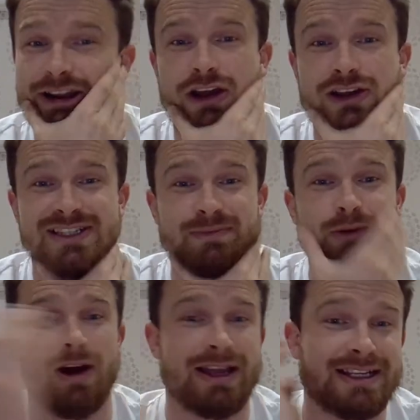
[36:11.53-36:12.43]
And I asked
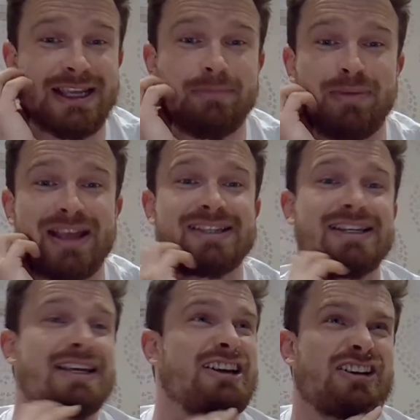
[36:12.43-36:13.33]
him why, and he said
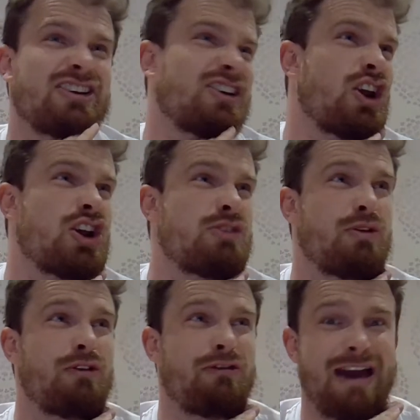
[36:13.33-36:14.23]
basically
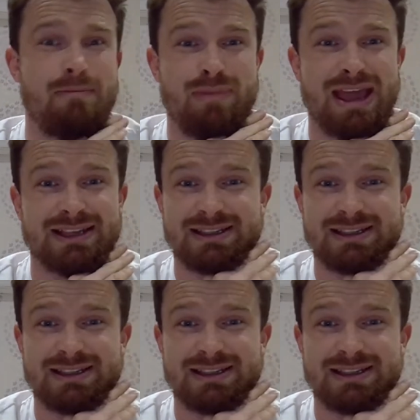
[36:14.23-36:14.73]
global fan